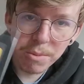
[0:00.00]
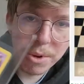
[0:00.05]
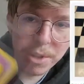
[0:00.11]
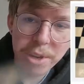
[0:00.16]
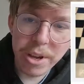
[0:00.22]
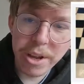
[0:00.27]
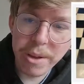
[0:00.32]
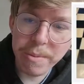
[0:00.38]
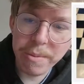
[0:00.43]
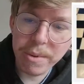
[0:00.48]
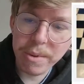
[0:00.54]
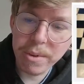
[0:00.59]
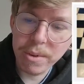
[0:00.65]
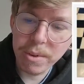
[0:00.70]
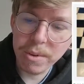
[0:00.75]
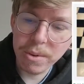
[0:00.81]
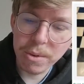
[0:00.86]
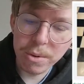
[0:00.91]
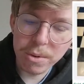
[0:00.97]
Mime
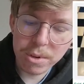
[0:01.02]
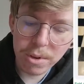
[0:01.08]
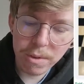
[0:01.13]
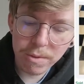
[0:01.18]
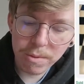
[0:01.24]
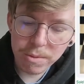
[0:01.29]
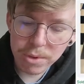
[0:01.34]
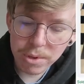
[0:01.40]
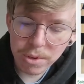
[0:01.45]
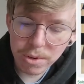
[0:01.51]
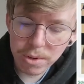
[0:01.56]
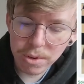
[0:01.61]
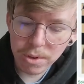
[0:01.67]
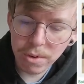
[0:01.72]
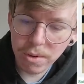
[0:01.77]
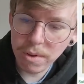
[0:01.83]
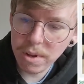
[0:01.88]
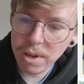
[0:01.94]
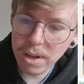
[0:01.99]
also from
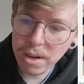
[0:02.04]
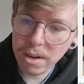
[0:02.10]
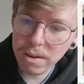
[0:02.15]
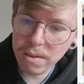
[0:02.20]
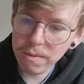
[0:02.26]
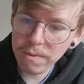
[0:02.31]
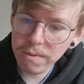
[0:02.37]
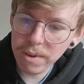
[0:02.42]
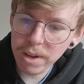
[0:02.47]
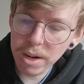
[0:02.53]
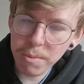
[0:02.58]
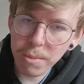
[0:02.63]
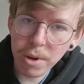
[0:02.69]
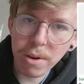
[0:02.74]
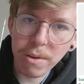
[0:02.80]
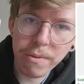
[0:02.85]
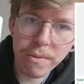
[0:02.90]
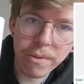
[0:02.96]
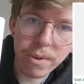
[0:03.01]
Jungle, and
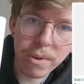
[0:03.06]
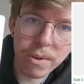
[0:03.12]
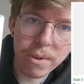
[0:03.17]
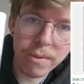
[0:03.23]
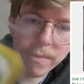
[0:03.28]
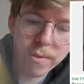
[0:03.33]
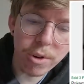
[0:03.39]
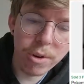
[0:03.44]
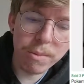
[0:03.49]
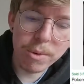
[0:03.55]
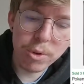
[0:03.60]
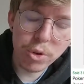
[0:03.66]
Venomoth from